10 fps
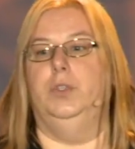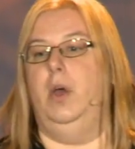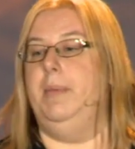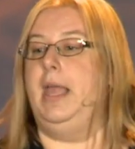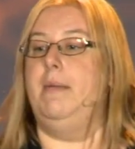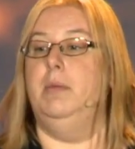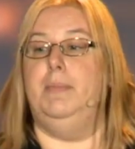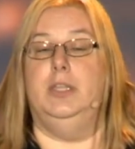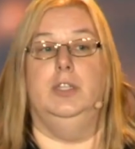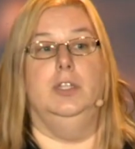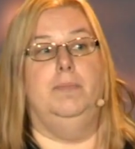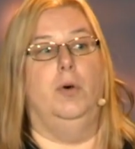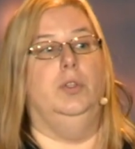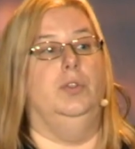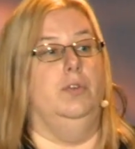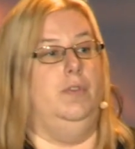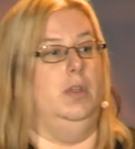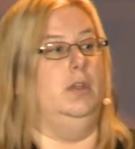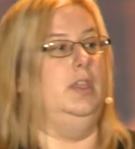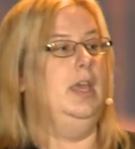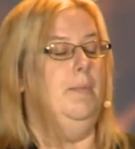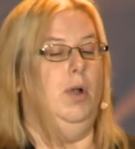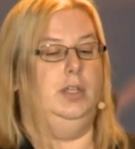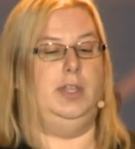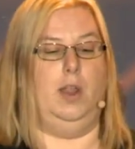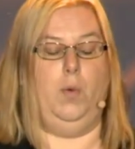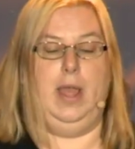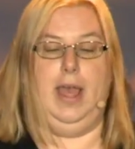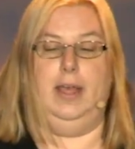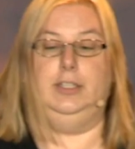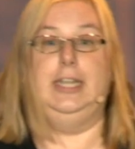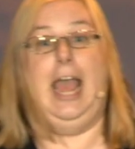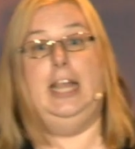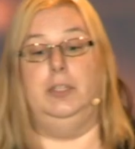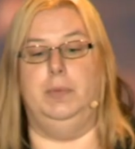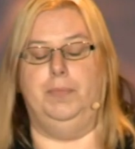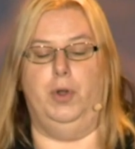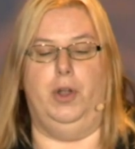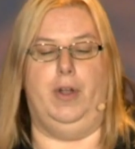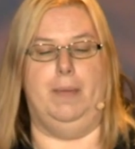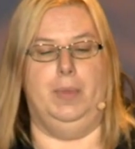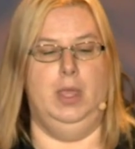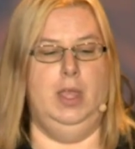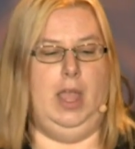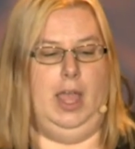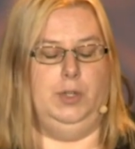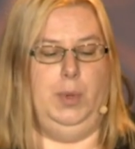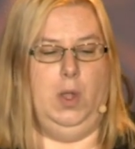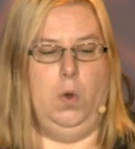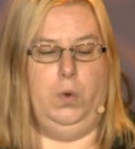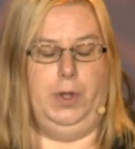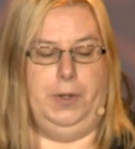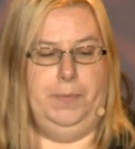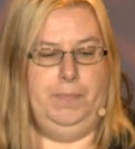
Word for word: So I became the business sponsor of the, the Enterprise Data Warehouse Enhancement Program, as we called it.